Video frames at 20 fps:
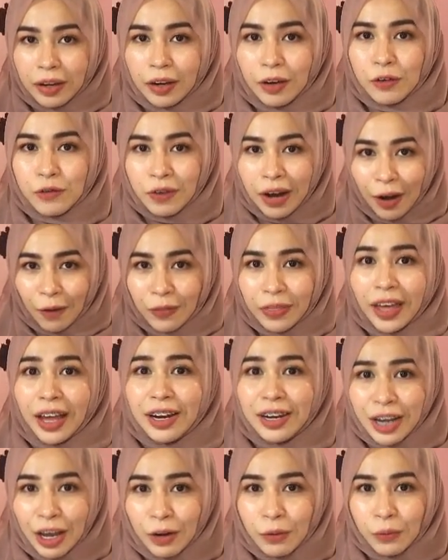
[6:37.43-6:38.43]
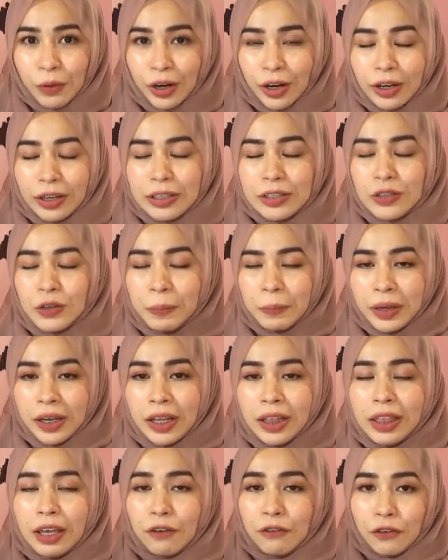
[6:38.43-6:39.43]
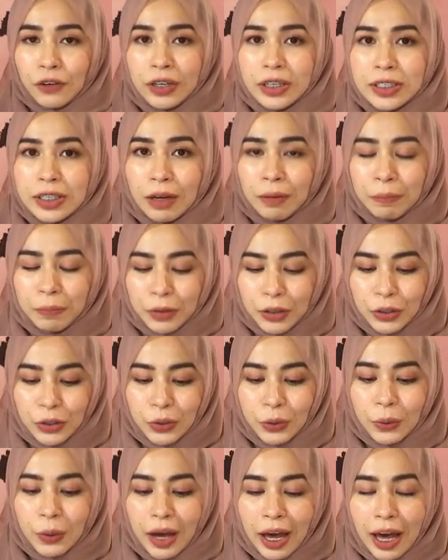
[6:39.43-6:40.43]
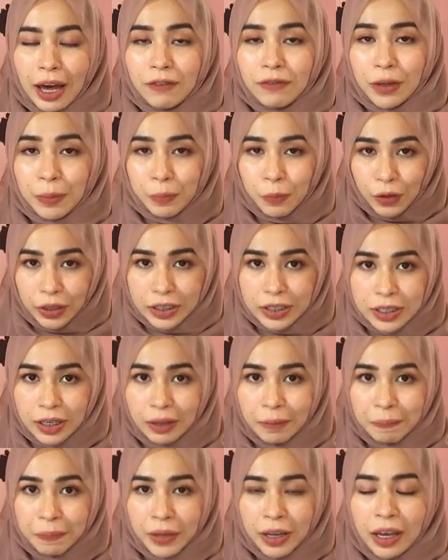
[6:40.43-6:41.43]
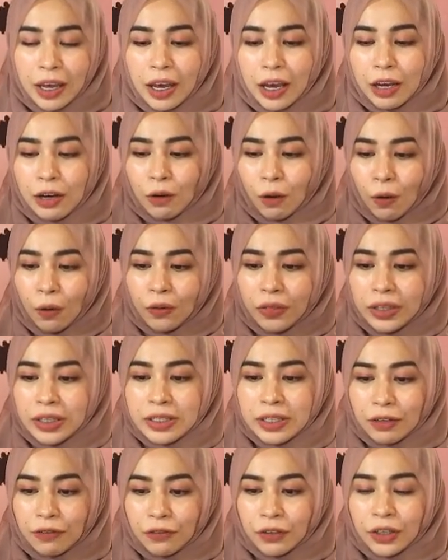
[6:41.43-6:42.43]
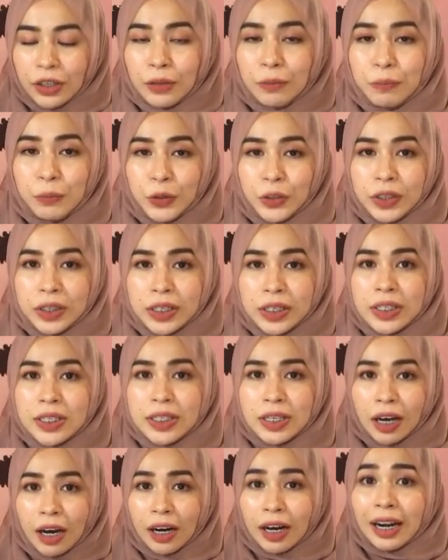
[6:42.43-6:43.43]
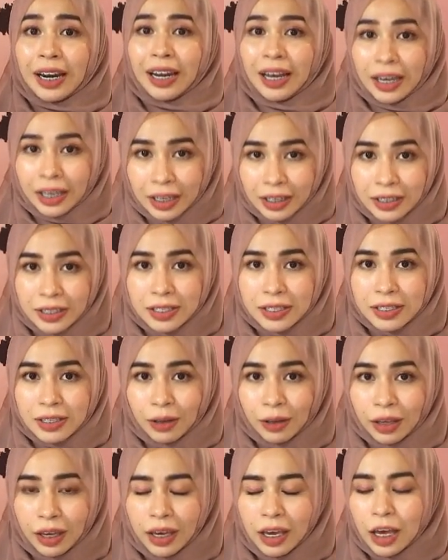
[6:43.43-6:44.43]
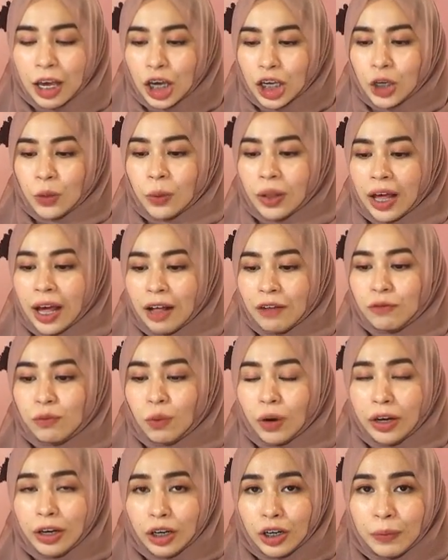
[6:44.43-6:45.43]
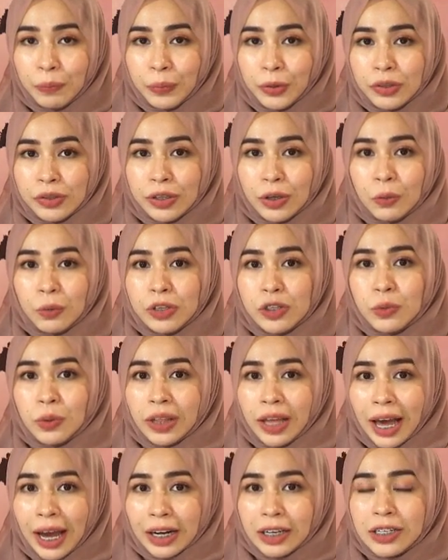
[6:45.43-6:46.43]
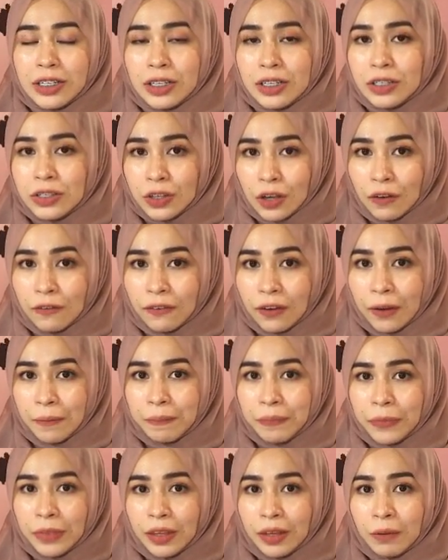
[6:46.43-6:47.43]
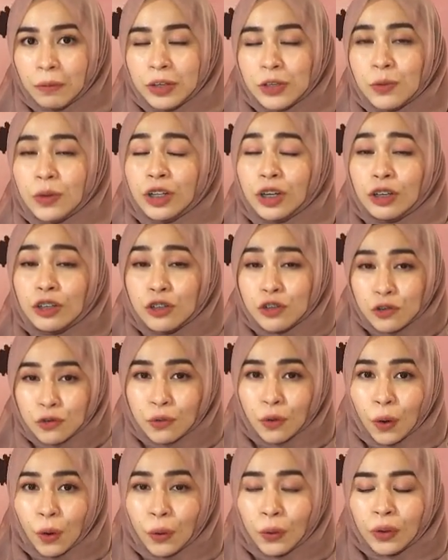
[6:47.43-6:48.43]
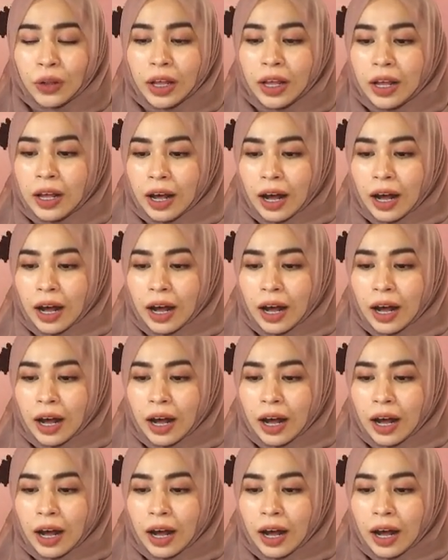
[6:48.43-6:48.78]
around that network. So meaning that, for example, you have a printer and all these different computers are clients. Okay, you will have one computer which will act as a server, which will control